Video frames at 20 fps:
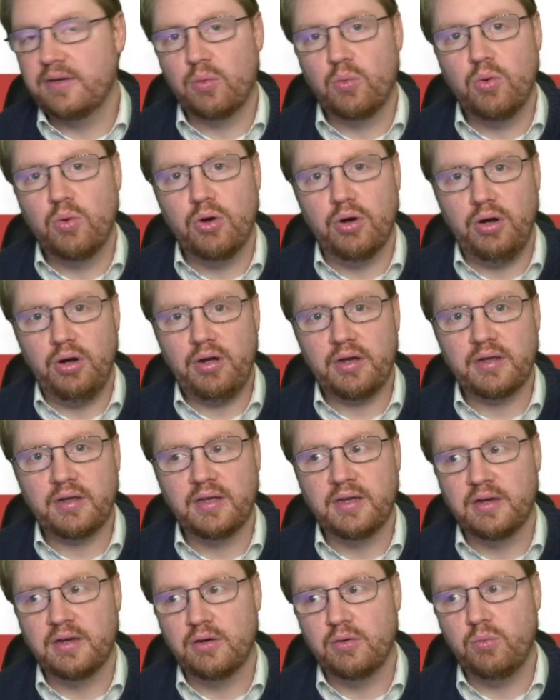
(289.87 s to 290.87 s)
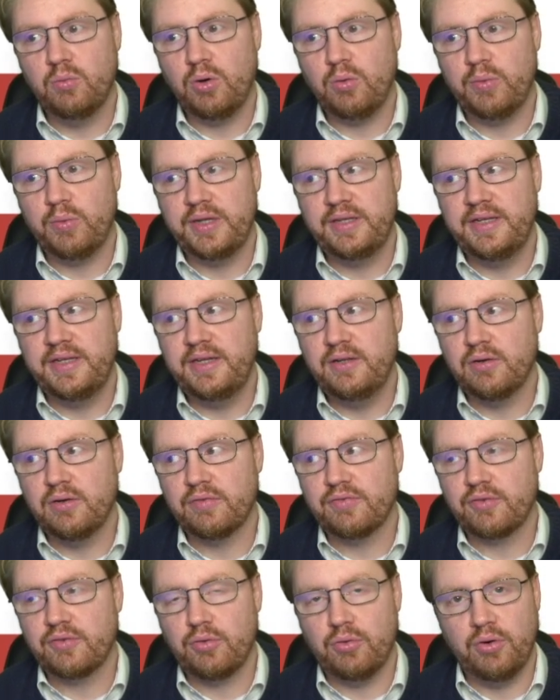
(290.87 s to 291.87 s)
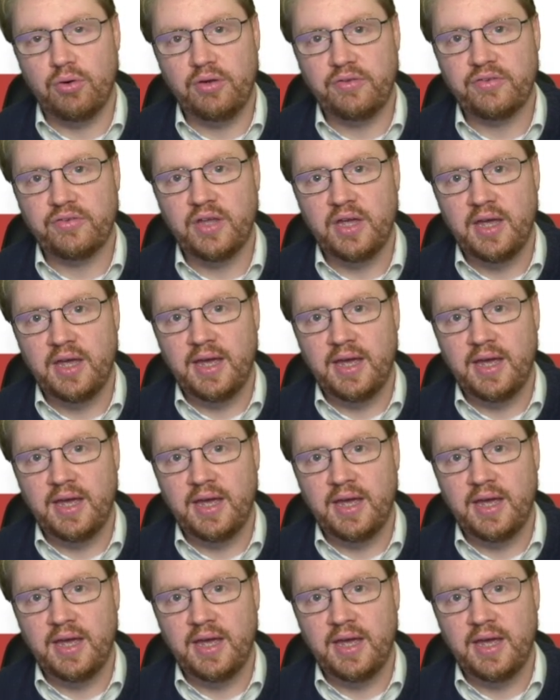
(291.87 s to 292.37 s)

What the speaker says: work, what we need, of course,